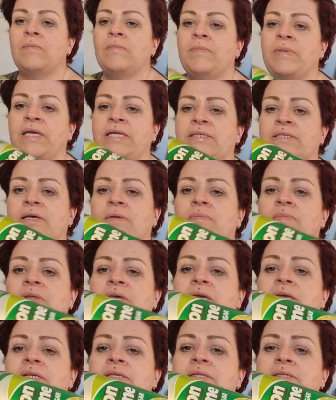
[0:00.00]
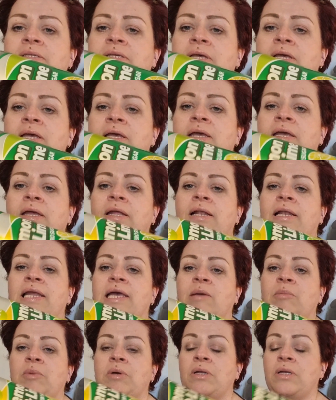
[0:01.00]
Picked up this
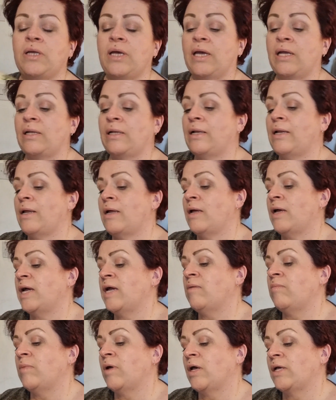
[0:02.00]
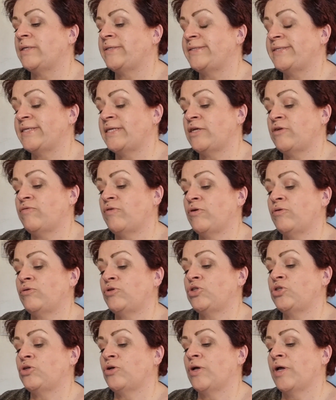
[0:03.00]
lemon and lime zero
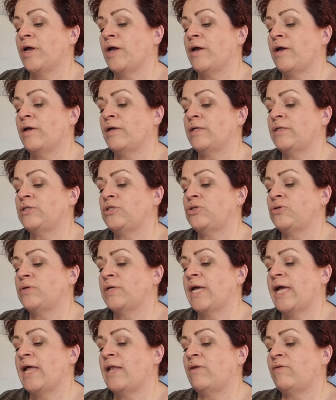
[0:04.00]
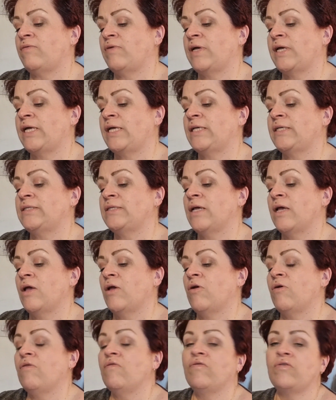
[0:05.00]
sugar. It's 2 calories
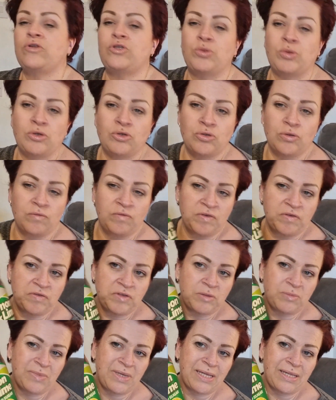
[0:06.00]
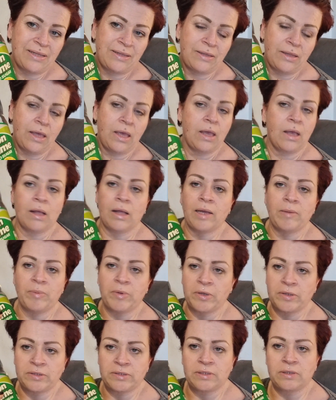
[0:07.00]
for 250ml. I
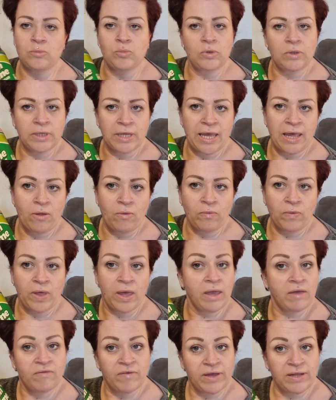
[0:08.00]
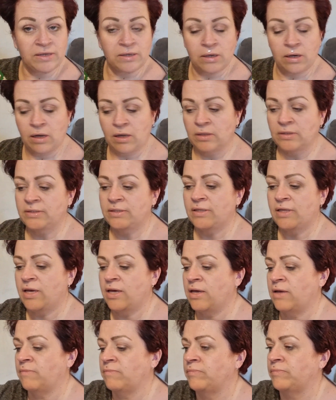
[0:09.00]
personally wouldn't count that if I had a glass of
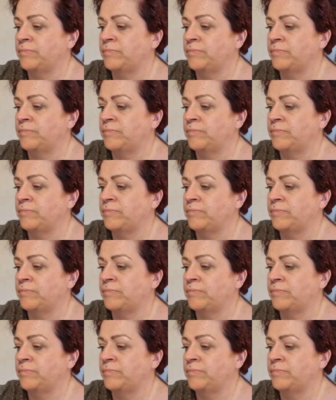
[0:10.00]
that.